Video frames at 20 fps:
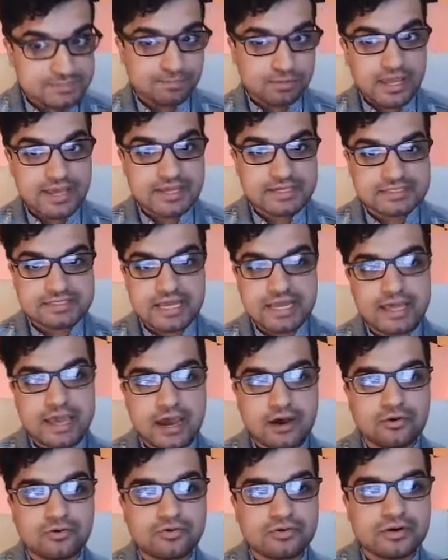play is standing
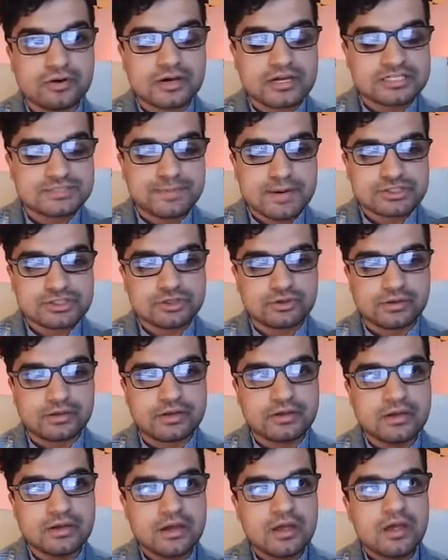out especially